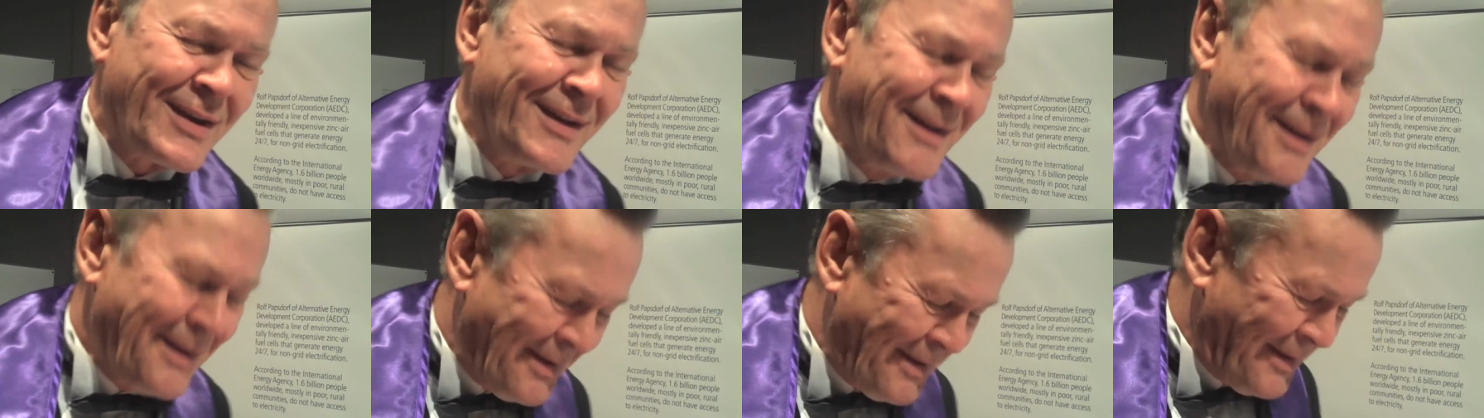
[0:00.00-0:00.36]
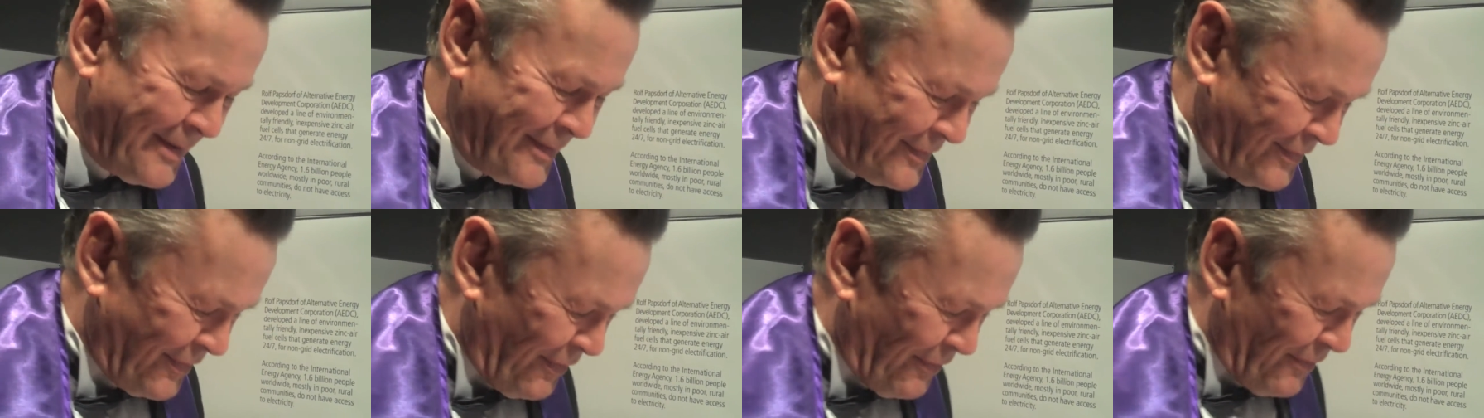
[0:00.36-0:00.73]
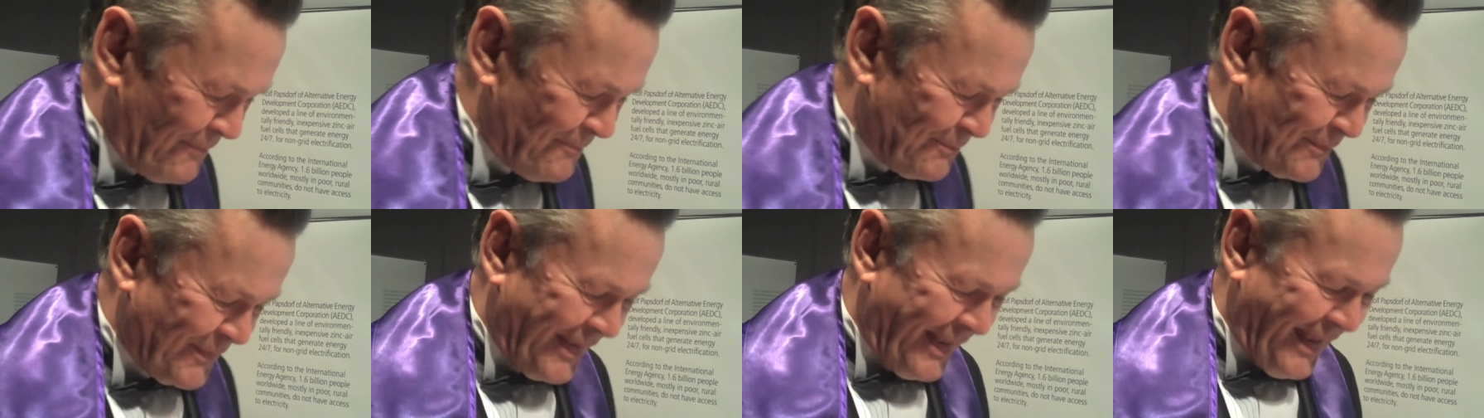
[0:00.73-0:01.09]
Yeah. So,
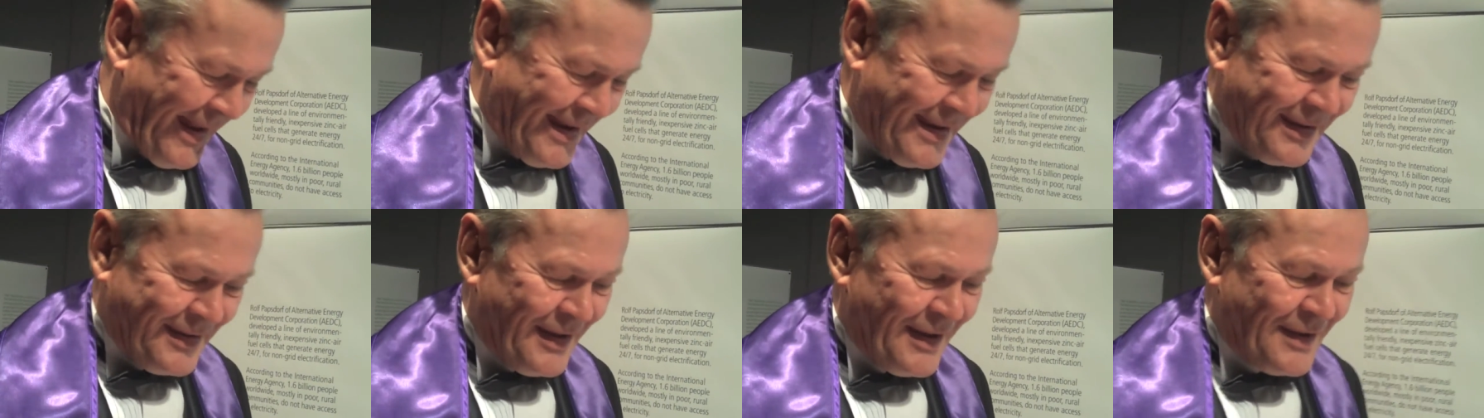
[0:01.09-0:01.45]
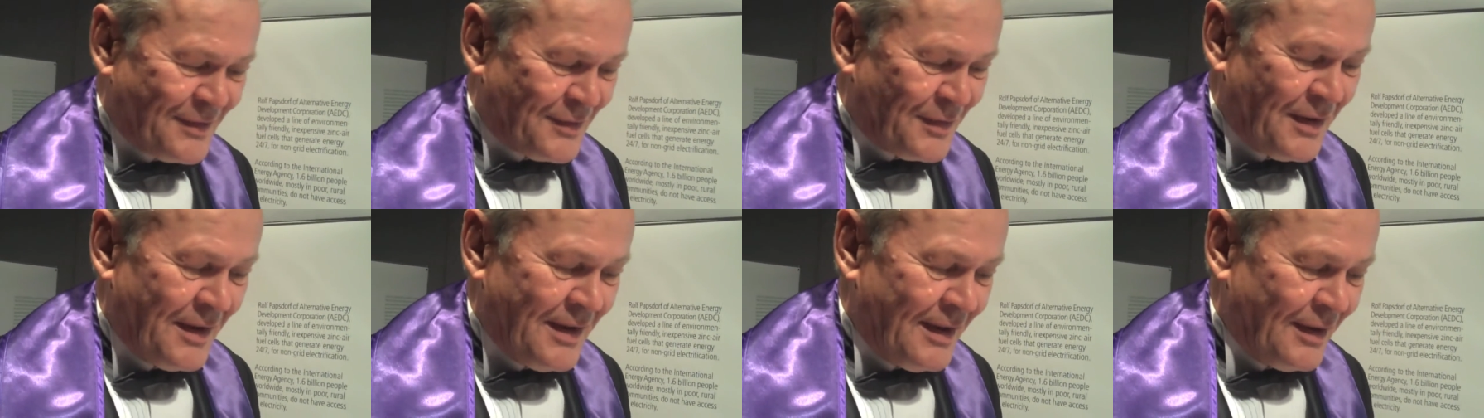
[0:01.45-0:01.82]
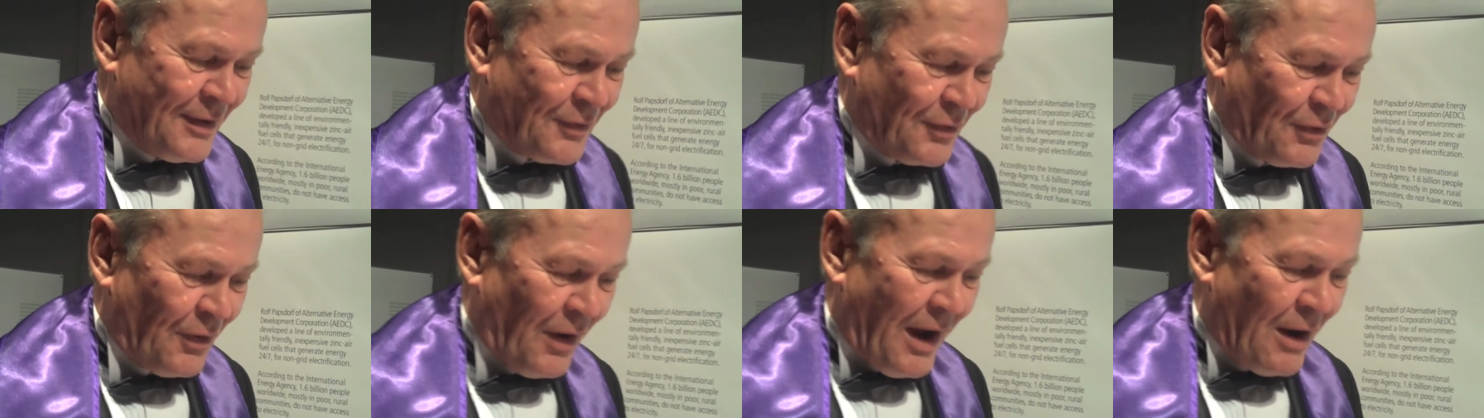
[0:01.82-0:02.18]
in any case,
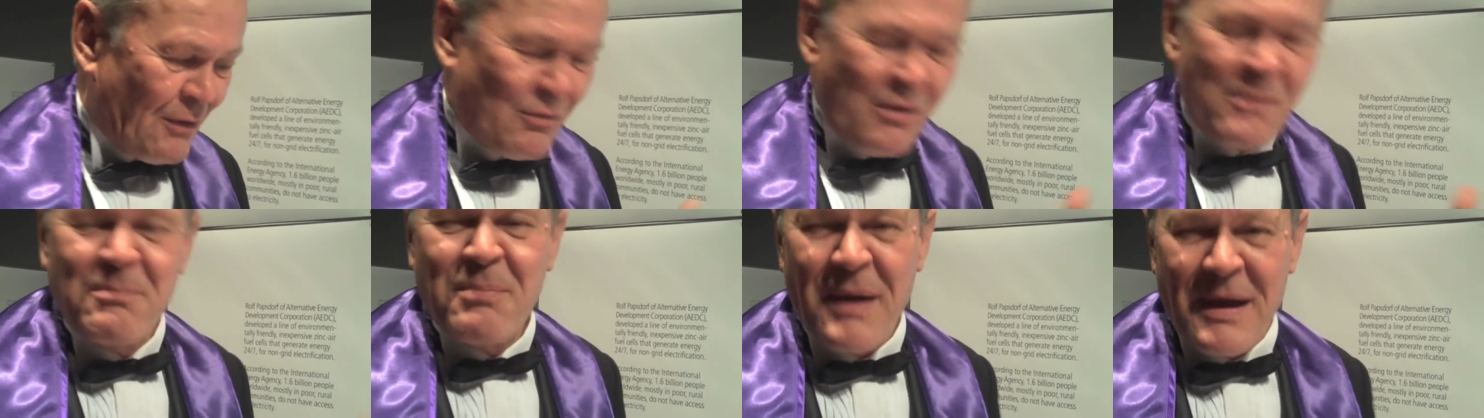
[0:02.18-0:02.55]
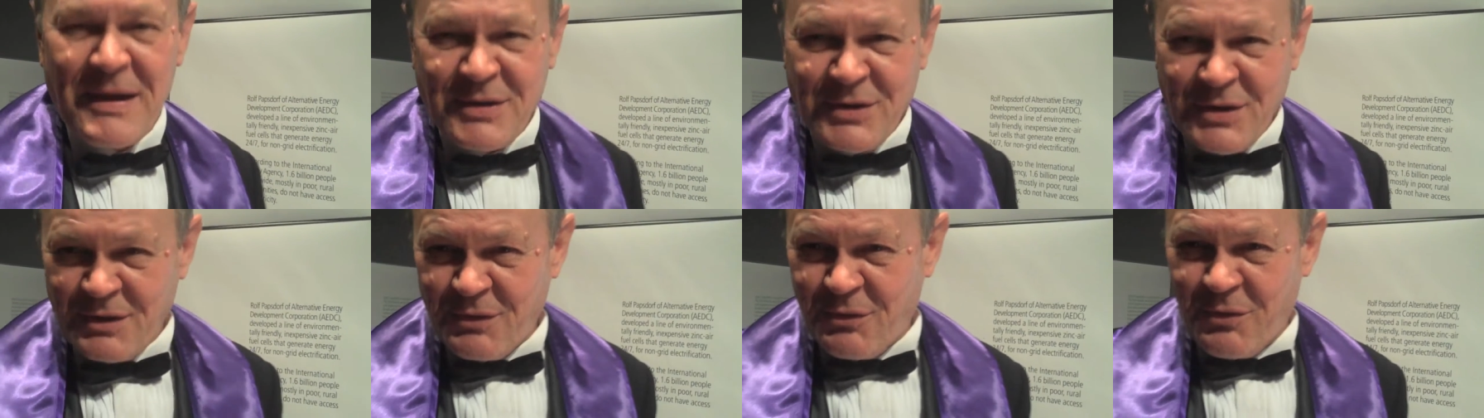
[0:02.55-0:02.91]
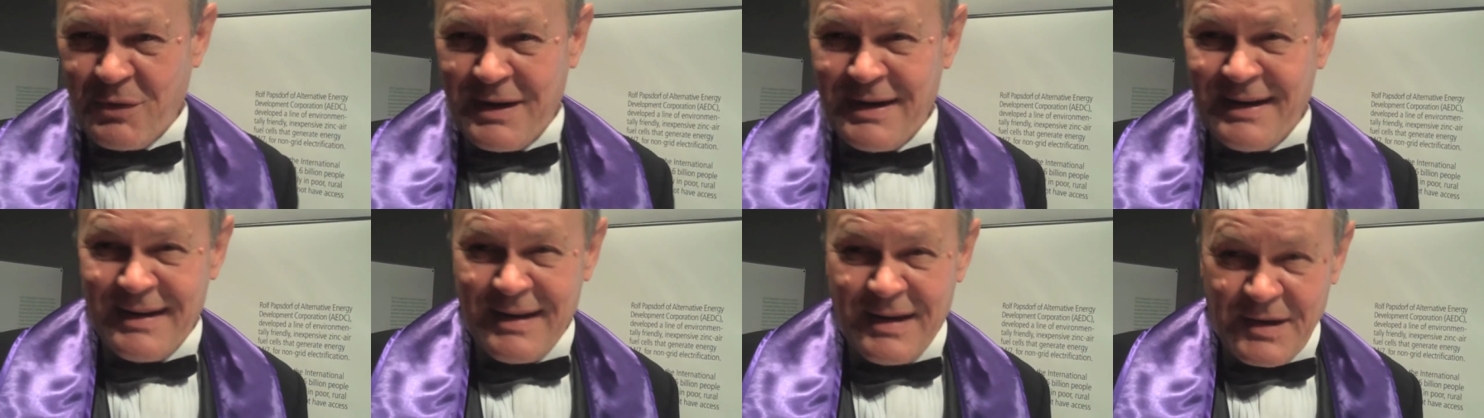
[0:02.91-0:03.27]
so our passion
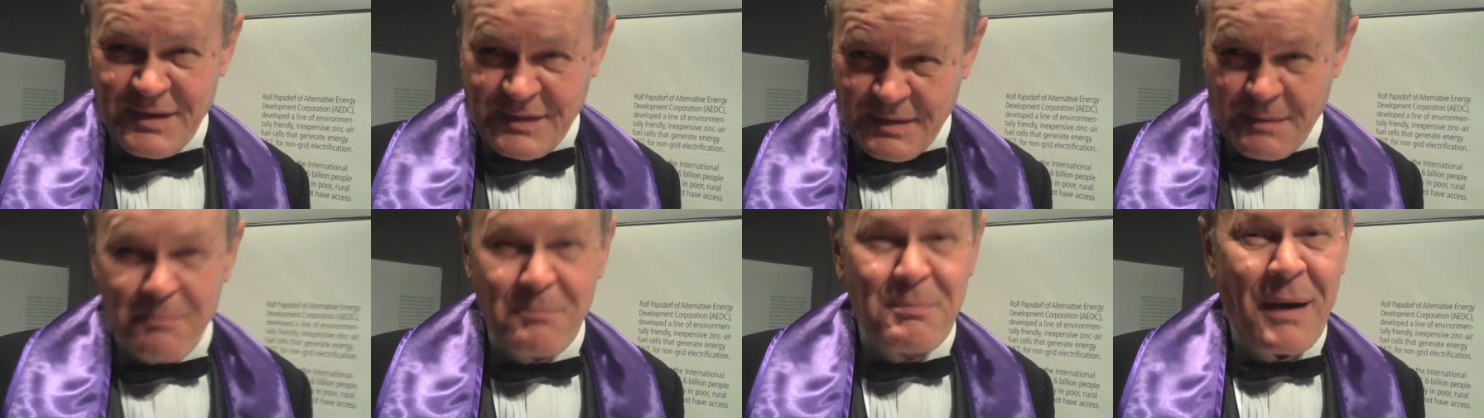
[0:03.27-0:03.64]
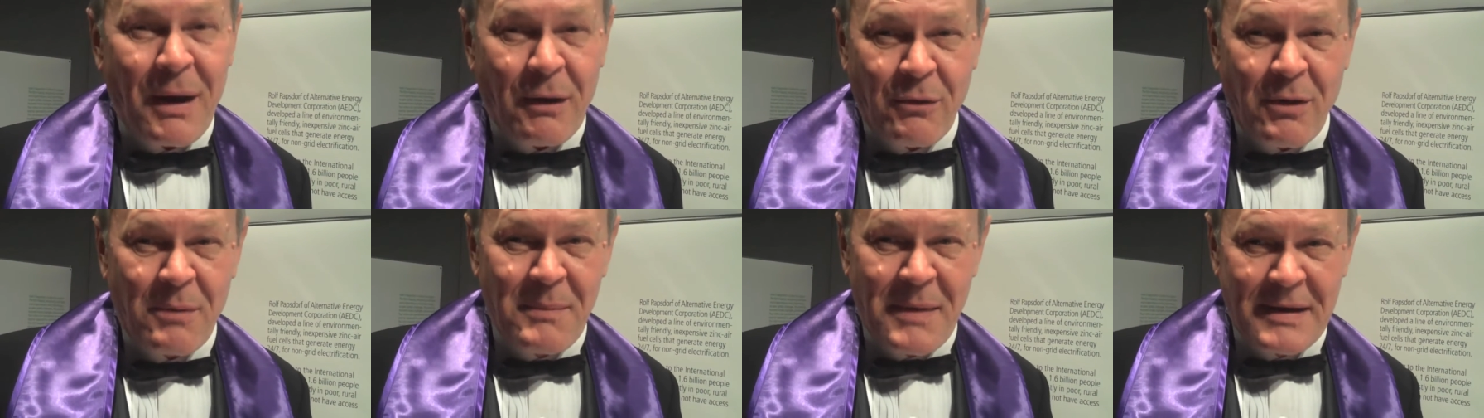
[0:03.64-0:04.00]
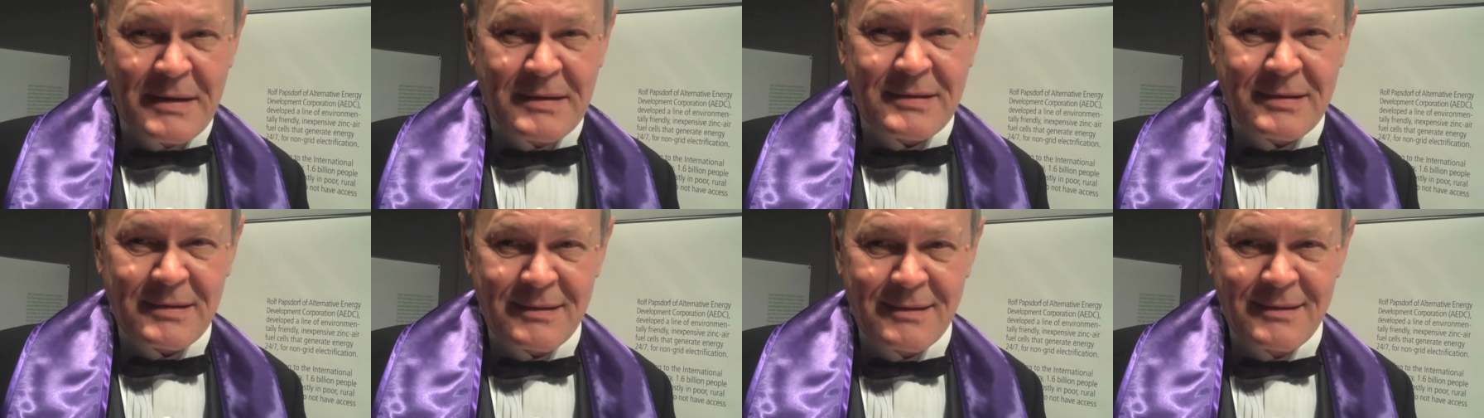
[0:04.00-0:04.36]
really is
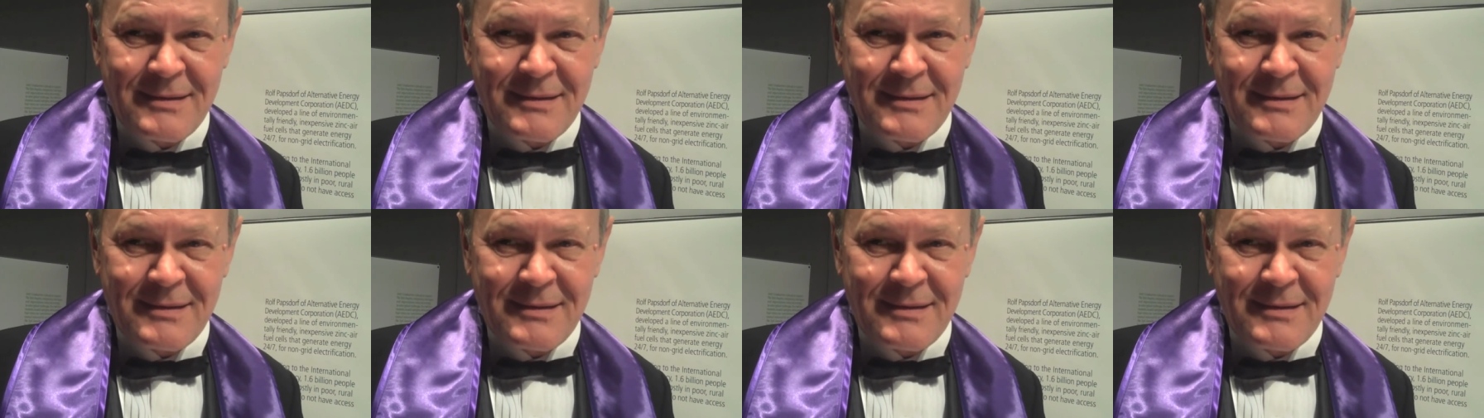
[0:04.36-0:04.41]
empowerment,